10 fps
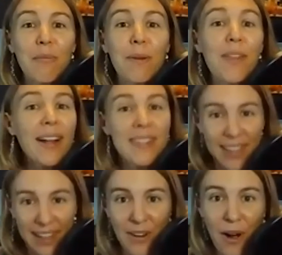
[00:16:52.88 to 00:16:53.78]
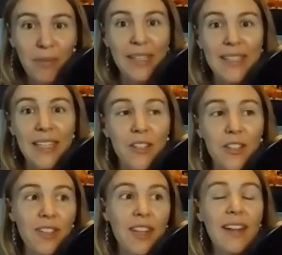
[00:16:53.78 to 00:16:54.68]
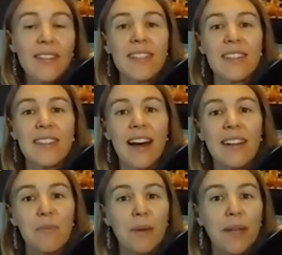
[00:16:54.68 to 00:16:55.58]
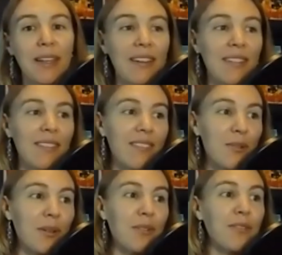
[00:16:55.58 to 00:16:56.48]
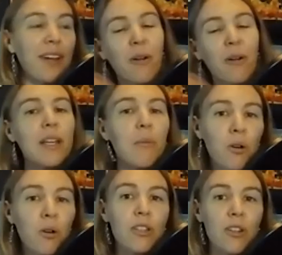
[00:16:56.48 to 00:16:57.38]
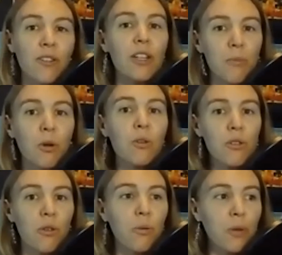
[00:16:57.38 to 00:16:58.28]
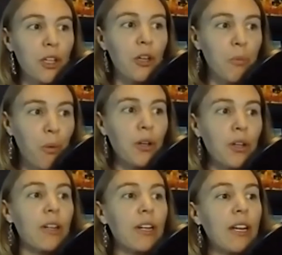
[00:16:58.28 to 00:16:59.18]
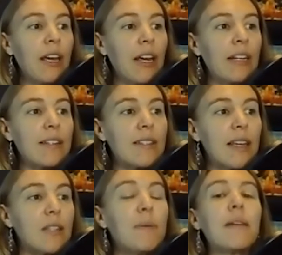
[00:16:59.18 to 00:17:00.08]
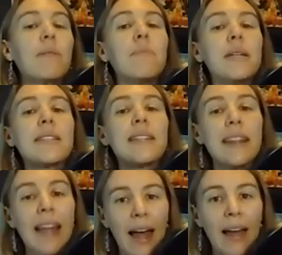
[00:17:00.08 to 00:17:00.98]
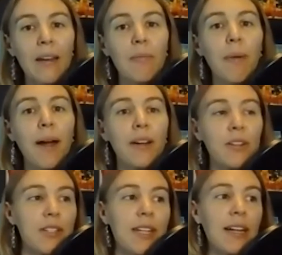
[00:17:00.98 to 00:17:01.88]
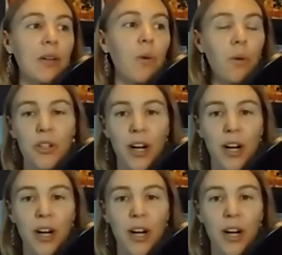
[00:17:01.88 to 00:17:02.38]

But that's, again, not being data driven. That's being sort of, I don't want to say emotionally driven, because emotions are really important. It's being misled by understanding what we're